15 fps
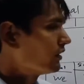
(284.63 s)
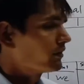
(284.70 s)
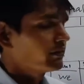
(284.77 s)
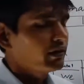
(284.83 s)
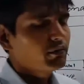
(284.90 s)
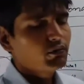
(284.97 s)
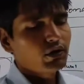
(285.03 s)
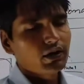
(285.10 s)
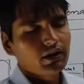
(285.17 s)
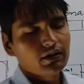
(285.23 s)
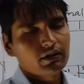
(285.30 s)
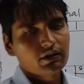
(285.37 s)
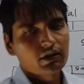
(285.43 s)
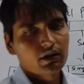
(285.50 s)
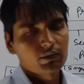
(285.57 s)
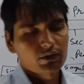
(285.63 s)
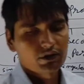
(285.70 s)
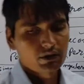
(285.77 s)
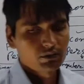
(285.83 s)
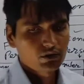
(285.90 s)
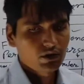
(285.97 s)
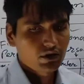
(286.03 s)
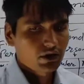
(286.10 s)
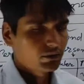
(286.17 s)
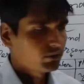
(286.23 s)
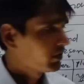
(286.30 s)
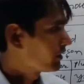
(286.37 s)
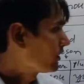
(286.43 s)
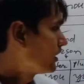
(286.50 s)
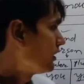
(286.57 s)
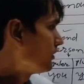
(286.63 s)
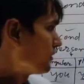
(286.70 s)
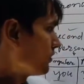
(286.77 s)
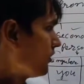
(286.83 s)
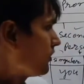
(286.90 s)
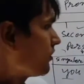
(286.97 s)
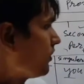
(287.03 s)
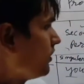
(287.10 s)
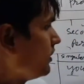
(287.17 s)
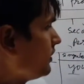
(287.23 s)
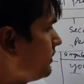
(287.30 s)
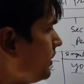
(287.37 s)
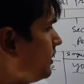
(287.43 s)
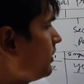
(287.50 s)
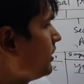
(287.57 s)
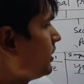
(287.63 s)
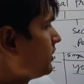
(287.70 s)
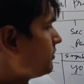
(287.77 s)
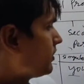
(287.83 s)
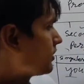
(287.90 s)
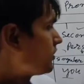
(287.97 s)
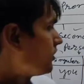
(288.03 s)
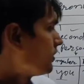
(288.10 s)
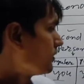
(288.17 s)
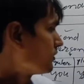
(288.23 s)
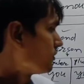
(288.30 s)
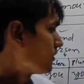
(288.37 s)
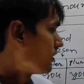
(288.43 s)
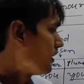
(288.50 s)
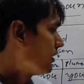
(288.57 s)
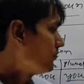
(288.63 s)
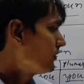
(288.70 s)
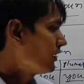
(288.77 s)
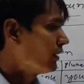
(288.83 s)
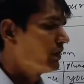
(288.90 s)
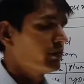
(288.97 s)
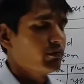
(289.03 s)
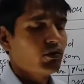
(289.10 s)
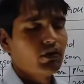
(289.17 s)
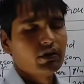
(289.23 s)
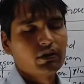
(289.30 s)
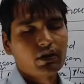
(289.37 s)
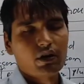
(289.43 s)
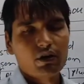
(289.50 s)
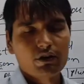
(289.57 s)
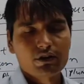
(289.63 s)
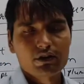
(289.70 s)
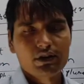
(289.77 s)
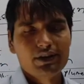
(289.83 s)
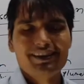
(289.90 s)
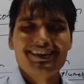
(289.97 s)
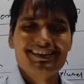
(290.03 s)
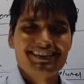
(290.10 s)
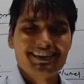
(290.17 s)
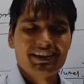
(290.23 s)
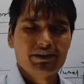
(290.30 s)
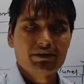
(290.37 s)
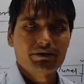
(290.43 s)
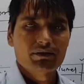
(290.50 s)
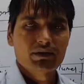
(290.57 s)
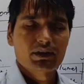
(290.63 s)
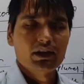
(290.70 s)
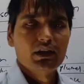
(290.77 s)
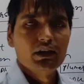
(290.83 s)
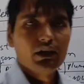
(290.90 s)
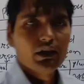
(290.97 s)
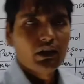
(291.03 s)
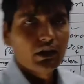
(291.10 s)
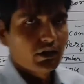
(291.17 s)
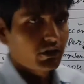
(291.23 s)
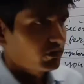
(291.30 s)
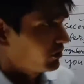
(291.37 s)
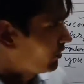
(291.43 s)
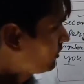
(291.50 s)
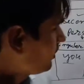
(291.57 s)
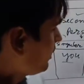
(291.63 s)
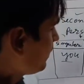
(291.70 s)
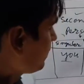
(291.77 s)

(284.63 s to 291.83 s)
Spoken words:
the same way, in the third person plural number, there is not only they, but also Ram and Mohan, cows, etc. So